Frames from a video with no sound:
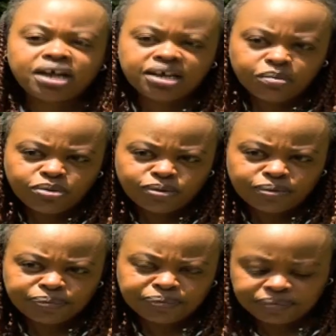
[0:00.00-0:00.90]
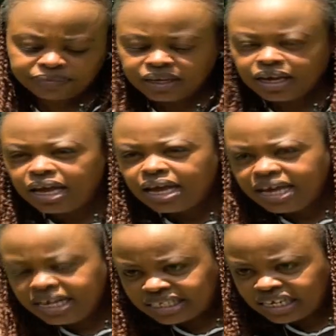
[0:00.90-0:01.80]
costs with,
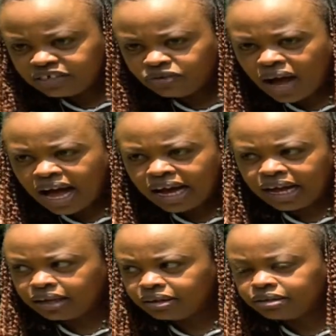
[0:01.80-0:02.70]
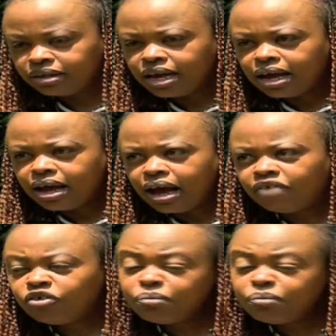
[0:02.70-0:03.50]
Caroline was left with two choices.